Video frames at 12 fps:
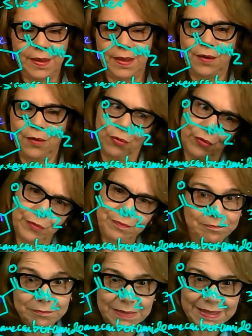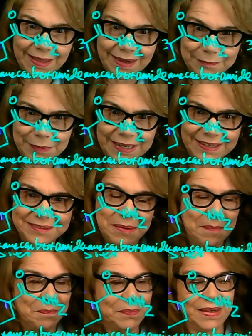or methanamide,
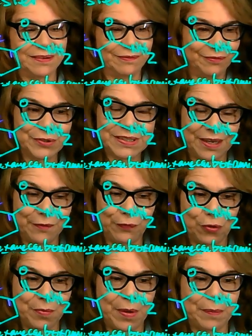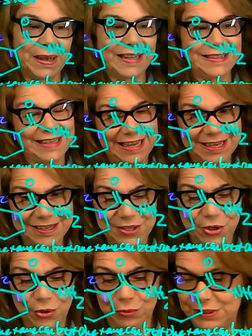but we say formamide, and you
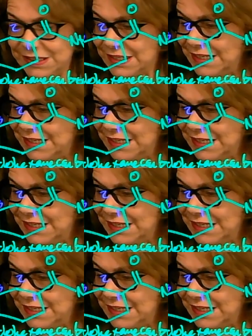will see